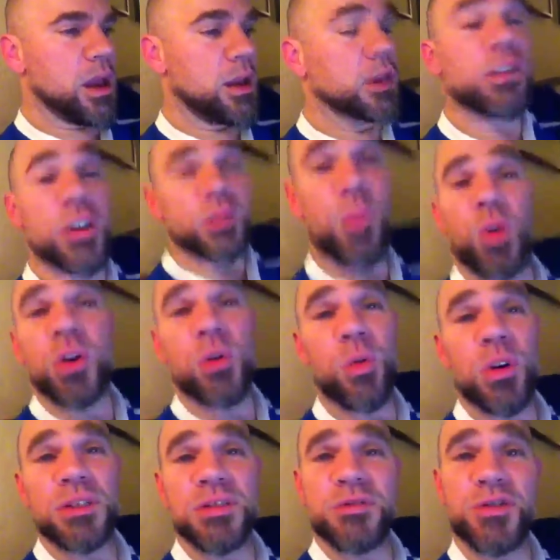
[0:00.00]
the immortal
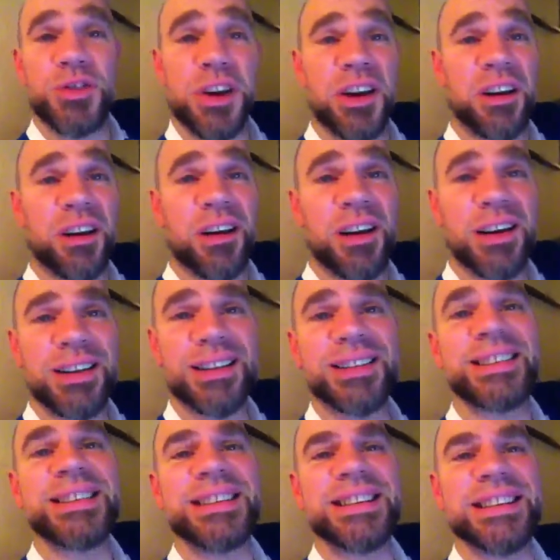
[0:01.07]
words of Cher,
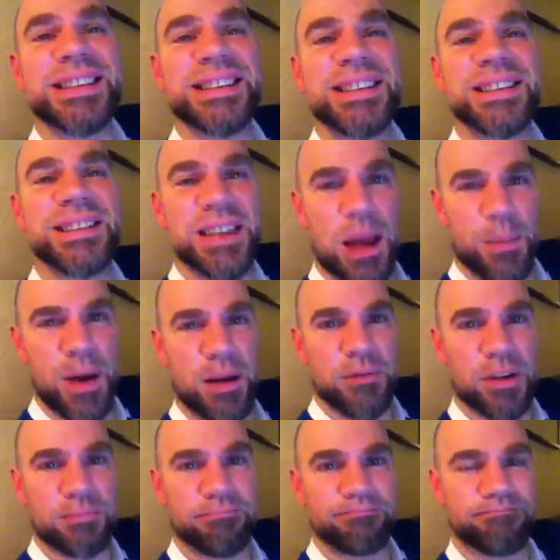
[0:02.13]
snap out of
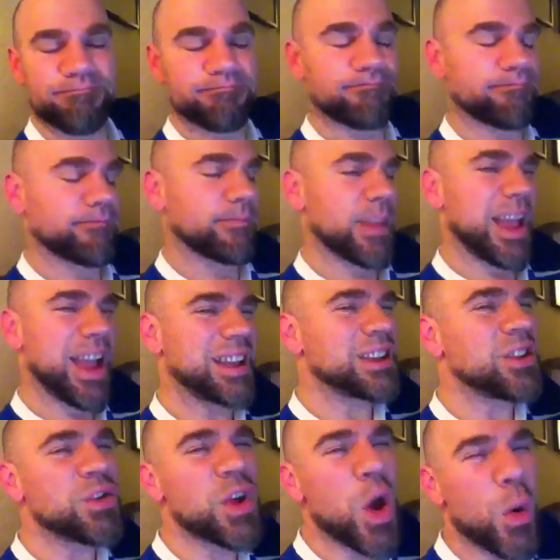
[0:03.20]
it.
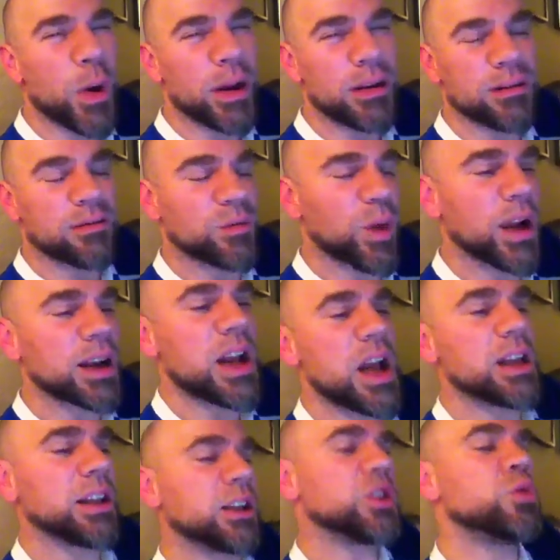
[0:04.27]
And you know it, right?
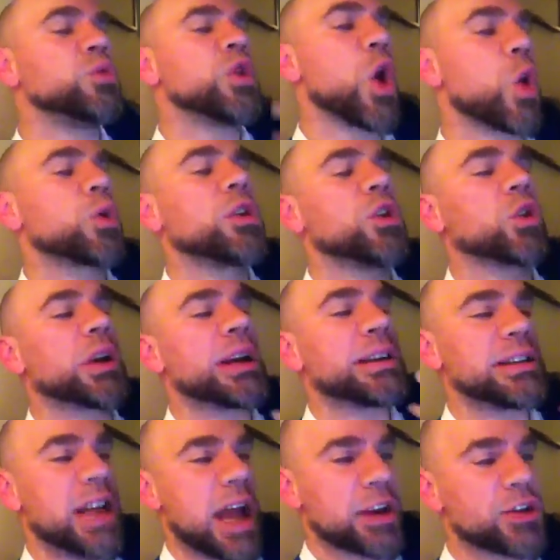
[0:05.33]
Like, you know that you're
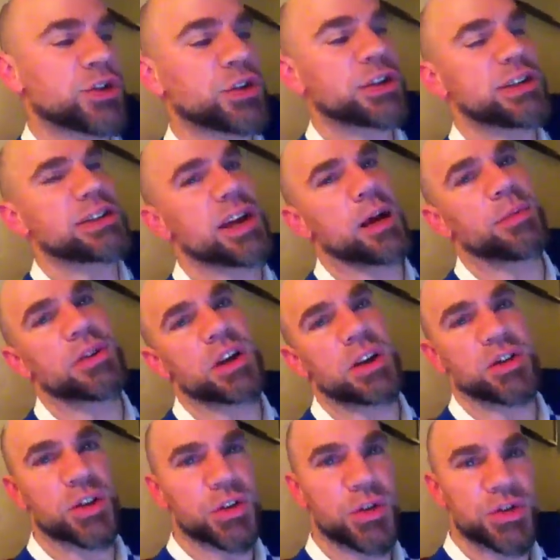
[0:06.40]
intentionally
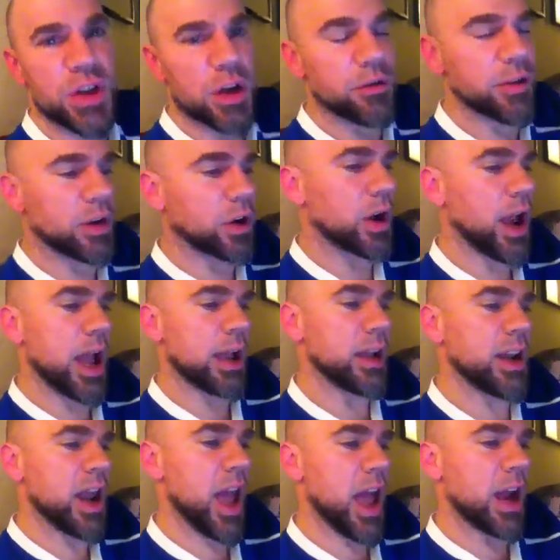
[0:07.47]
sabotaging yourself here.
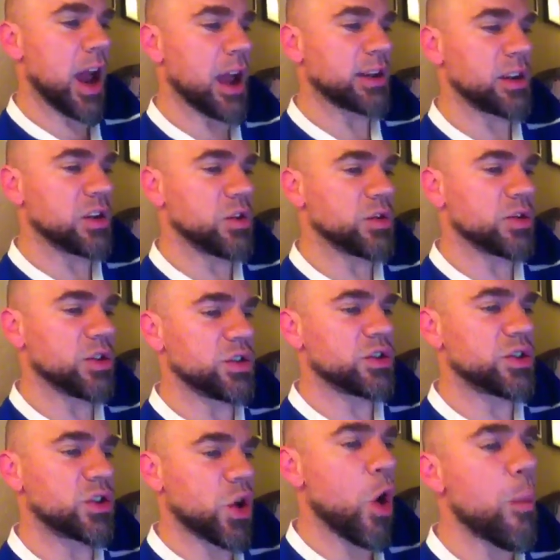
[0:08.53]
And you see
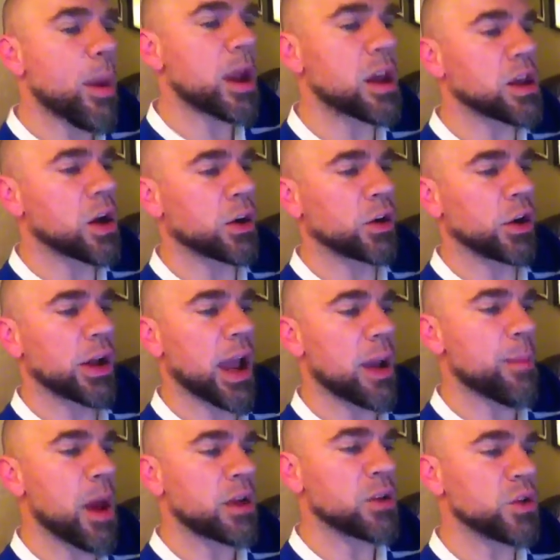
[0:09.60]
so many younger
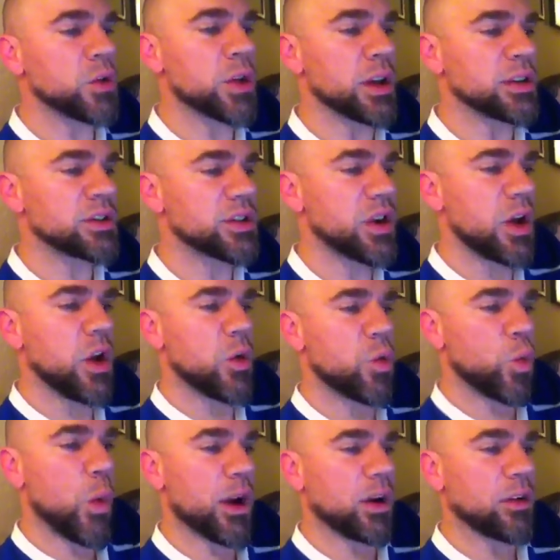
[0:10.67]
gay men do this,
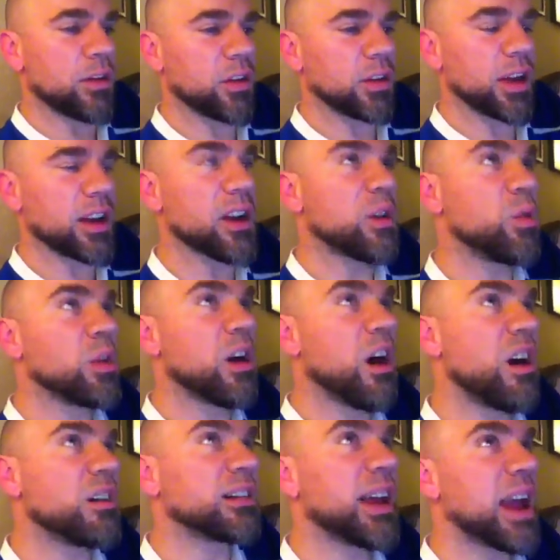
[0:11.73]
where they're like, oh, well,
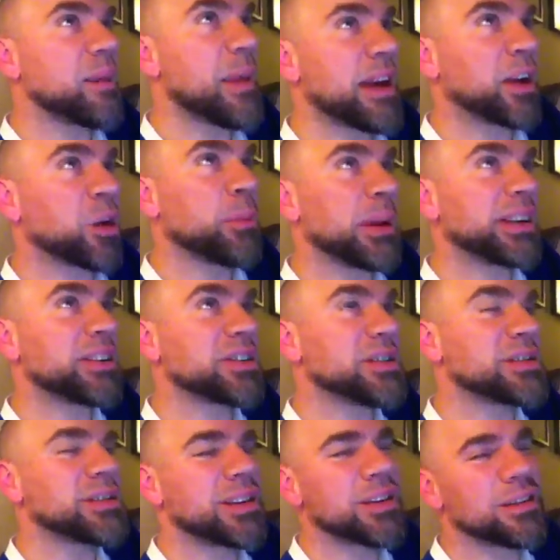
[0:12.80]
all gay men are
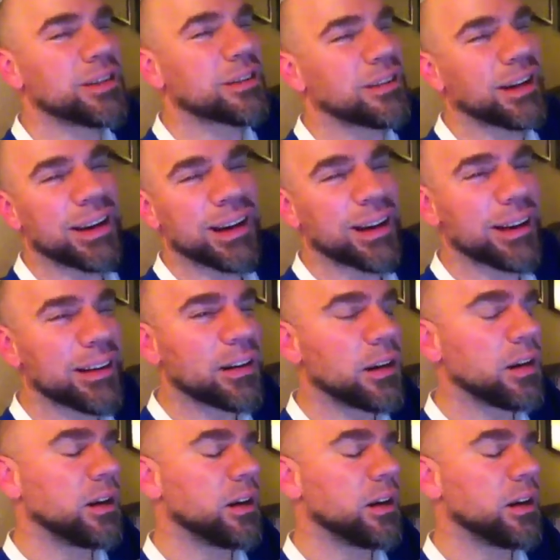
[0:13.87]
bitches. No, they're not.